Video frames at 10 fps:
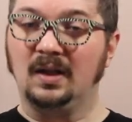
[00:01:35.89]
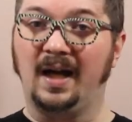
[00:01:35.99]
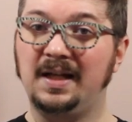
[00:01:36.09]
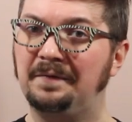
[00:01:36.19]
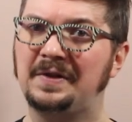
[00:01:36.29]

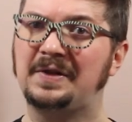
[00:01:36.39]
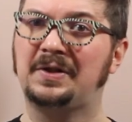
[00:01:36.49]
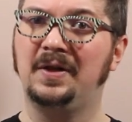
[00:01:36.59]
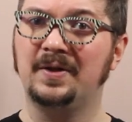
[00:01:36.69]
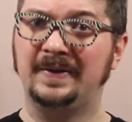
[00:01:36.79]
I even
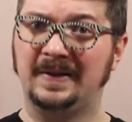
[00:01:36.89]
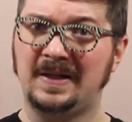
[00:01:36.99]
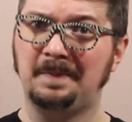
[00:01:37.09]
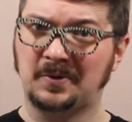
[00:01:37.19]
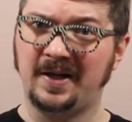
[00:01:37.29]
struggled to
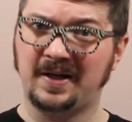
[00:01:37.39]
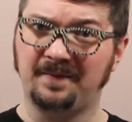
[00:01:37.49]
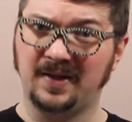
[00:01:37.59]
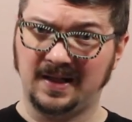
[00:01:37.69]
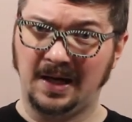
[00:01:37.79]
keep track
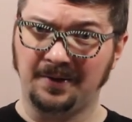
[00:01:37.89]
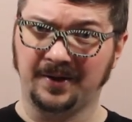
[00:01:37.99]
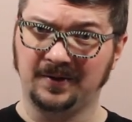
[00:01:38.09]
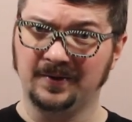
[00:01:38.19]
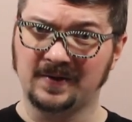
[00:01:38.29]
of the
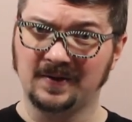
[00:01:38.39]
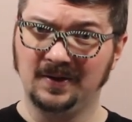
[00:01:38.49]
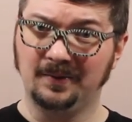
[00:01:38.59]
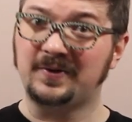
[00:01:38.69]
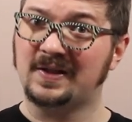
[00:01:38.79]
characters,
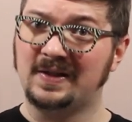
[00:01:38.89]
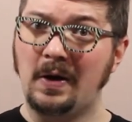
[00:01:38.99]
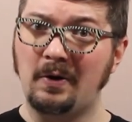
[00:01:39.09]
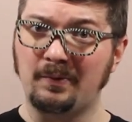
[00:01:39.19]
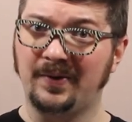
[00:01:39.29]
which is
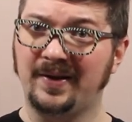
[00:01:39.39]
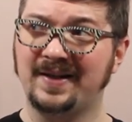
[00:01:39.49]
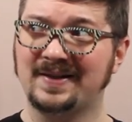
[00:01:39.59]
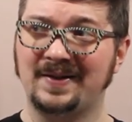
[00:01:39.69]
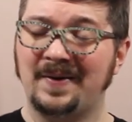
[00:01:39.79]
noteworthy
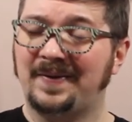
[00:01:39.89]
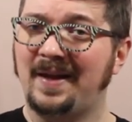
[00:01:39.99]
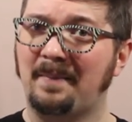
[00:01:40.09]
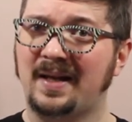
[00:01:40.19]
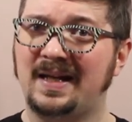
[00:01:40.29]
because there aren't
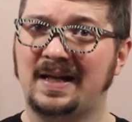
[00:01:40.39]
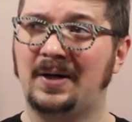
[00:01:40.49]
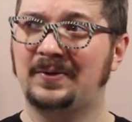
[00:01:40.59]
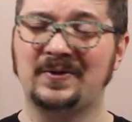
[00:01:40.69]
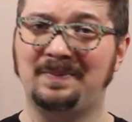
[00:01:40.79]
that many
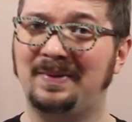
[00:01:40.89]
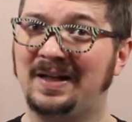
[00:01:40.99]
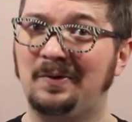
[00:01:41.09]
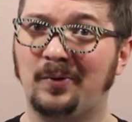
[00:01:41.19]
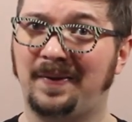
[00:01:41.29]
characters to
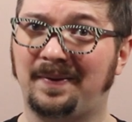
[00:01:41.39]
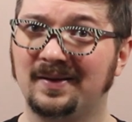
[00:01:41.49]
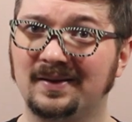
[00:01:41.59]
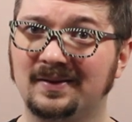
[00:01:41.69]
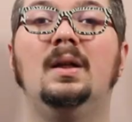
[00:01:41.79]
begin with.
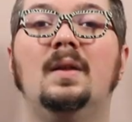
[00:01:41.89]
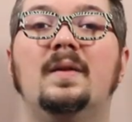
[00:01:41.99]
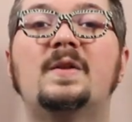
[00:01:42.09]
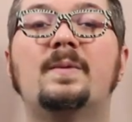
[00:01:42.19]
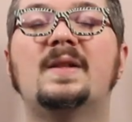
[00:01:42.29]

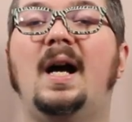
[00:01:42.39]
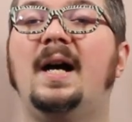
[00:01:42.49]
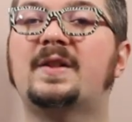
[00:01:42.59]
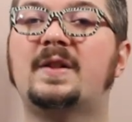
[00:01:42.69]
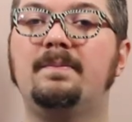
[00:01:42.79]
This was
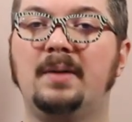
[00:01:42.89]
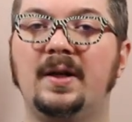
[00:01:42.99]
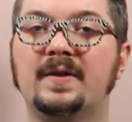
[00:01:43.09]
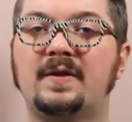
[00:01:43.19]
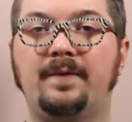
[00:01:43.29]
Oscar
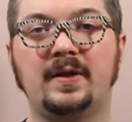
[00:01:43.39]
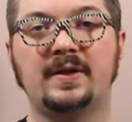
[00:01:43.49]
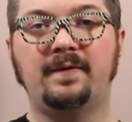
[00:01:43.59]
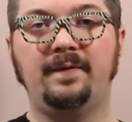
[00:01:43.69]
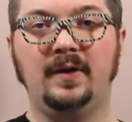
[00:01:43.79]
Byrne's
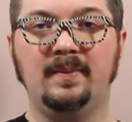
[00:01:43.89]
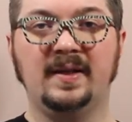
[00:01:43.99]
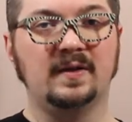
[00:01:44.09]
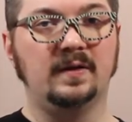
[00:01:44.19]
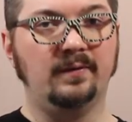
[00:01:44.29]
first film
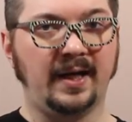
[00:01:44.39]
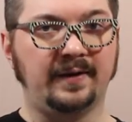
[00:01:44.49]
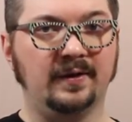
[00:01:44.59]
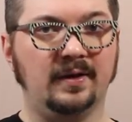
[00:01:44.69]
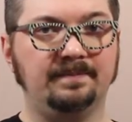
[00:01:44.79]
as a
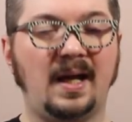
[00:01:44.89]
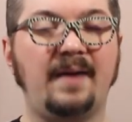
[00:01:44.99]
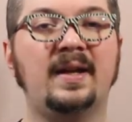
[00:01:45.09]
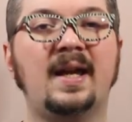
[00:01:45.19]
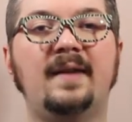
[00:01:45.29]
director,
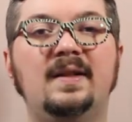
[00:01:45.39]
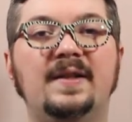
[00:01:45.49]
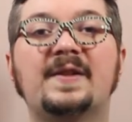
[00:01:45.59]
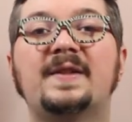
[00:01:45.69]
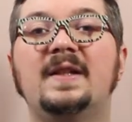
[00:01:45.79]
having acted
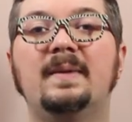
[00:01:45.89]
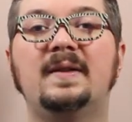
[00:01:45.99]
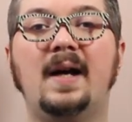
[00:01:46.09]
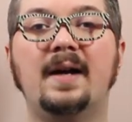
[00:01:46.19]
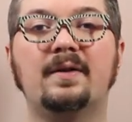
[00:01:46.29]
as a
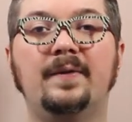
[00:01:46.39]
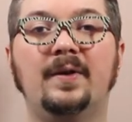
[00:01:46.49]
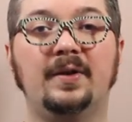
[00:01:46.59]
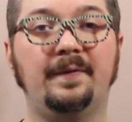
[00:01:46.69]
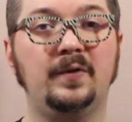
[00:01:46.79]

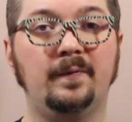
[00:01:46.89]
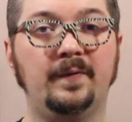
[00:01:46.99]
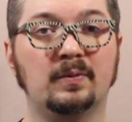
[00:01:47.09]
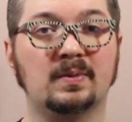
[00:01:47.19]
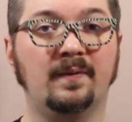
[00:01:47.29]
cinematographer on a few
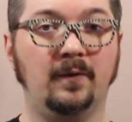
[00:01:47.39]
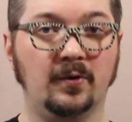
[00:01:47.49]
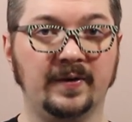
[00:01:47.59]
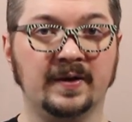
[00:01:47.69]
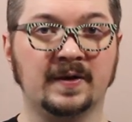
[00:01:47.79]
films
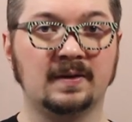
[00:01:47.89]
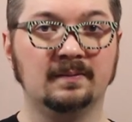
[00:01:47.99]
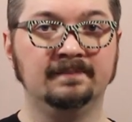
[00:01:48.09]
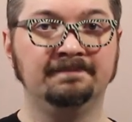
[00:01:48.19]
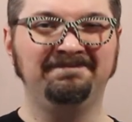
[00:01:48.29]
before
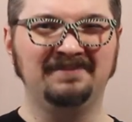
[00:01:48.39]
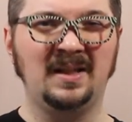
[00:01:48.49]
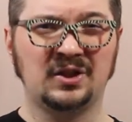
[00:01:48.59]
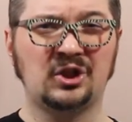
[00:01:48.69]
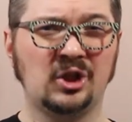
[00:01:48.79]
this.
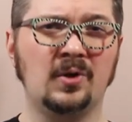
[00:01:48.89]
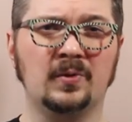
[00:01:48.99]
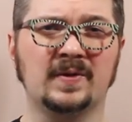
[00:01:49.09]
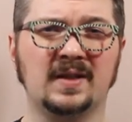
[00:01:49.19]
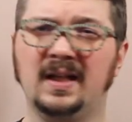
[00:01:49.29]
It
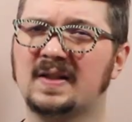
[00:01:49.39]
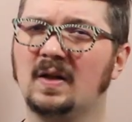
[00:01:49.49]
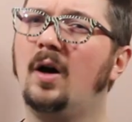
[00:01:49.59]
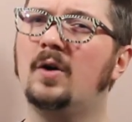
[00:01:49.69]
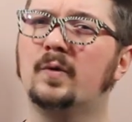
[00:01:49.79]
shows,
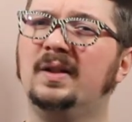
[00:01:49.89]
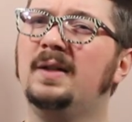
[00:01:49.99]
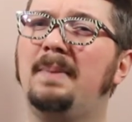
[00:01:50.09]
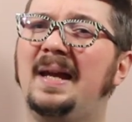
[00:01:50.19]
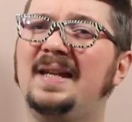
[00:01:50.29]
it's
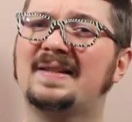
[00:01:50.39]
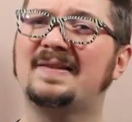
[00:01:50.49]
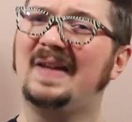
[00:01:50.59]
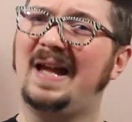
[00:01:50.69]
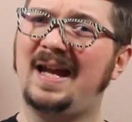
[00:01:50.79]
awkwardly
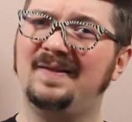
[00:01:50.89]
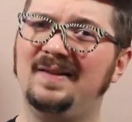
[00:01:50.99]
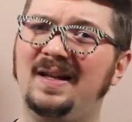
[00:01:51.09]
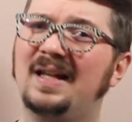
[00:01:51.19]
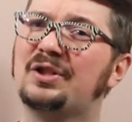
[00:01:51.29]
paced,
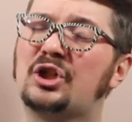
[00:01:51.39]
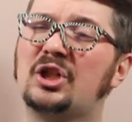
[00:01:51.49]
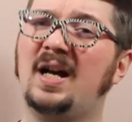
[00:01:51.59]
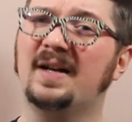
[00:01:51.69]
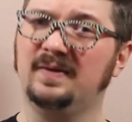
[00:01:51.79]
acted, and
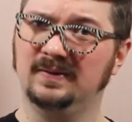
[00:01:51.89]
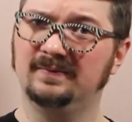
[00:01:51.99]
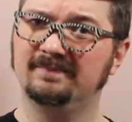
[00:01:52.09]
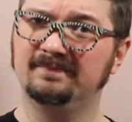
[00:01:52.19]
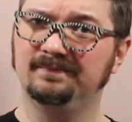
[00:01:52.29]
shot.
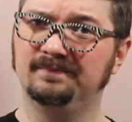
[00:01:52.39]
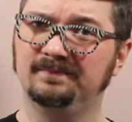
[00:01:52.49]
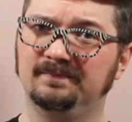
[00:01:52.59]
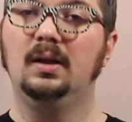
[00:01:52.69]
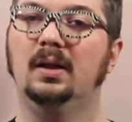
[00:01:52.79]

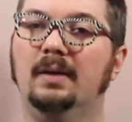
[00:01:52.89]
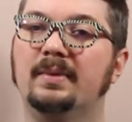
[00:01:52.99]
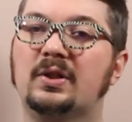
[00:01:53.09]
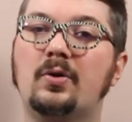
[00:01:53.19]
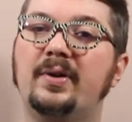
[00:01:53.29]
A
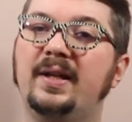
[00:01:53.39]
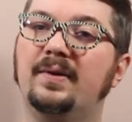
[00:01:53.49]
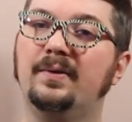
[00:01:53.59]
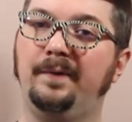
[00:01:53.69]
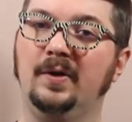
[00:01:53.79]
majority
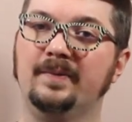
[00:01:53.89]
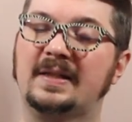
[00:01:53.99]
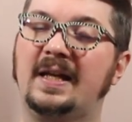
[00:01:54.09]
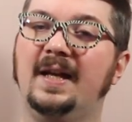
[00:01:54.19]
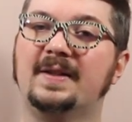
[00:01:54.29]
of the film's
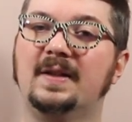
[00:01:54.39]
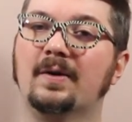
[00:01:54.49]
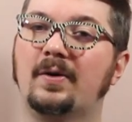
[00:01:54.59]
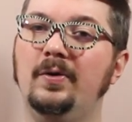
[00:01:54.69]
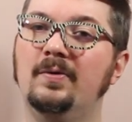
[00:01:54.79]
cast
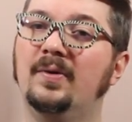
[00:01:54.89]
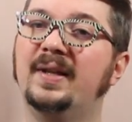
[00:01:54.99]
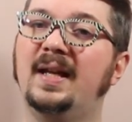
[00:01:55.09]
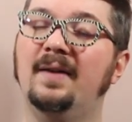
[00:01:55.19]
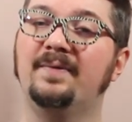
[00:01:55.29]
and crew
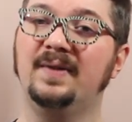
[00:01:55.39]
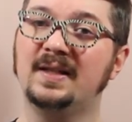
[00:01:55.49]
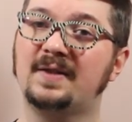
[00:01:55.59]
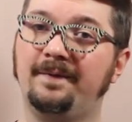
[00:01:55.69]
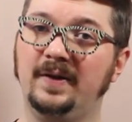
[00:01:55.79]
only have
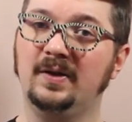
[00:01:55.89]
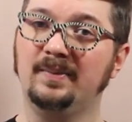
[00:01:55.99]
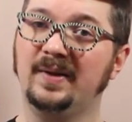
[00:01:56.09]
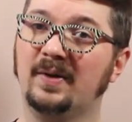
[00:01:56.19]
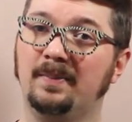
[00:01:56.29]
this
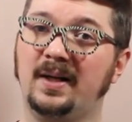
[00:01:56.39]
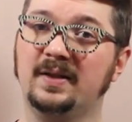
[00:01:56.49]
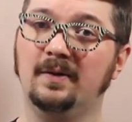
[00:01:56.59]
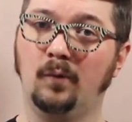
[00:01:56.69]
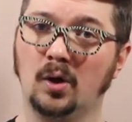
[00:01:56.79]
film in their
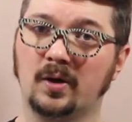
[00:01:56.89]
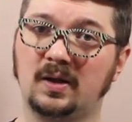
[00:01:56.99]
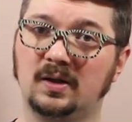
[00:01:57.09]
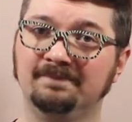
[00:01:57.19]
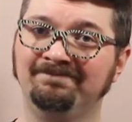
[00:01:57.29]
body of work.
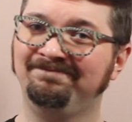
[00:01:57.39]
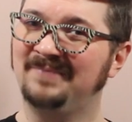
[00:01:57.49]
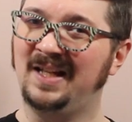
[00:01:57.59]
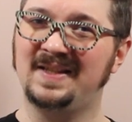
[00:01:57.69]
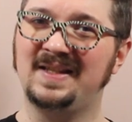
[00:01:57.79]

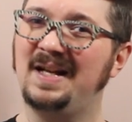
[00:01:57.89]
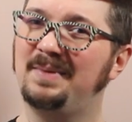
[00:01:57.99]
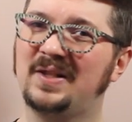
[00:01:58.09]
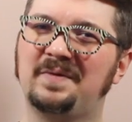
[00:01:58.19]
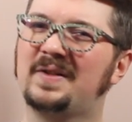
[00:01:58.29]
That's not
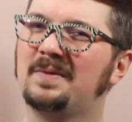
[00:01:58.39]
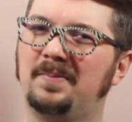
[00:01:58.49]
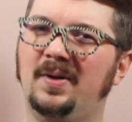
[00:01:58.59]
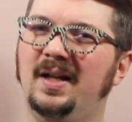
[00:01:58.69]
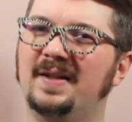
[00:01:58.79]
much of a
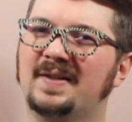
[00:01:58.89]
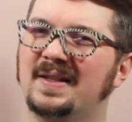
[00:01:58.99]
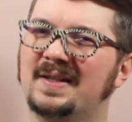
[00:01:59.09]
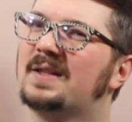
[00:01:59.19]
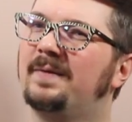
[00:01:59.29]
surprise,
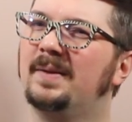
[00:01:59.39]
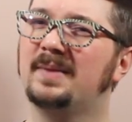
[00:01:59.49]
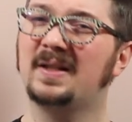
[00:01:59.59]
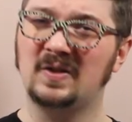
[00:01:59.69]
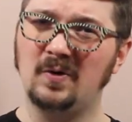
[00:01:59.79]
as this film
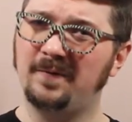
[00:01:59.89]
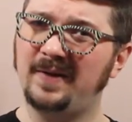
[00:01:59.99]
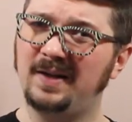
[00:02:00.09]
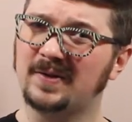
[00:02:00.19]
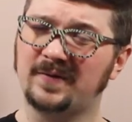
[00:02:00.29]
does no
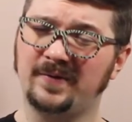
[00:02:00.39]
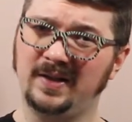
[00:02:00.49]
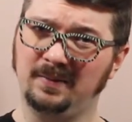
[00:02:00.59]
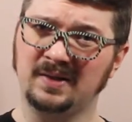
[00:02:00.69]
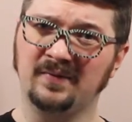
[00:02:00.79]
favors for
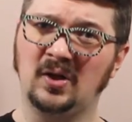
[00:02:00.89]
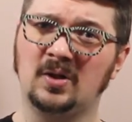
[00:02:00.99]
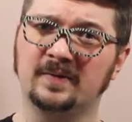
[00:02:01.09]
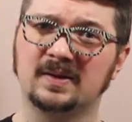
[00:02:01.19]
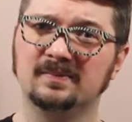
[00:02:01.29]
anyone
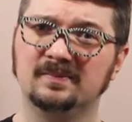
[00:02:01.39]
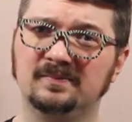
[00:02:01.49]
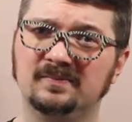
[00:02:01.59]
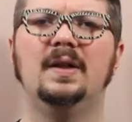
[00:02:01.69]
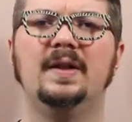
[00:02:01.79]
involved.
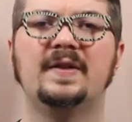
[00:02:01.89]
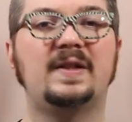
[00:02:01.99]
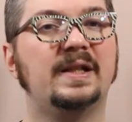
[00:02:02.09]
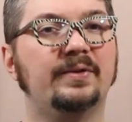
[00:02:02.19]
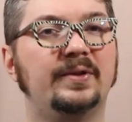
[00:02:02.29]

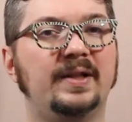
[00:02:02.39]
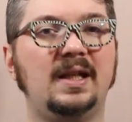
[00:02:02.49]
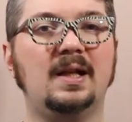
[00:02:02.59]
Cyril E.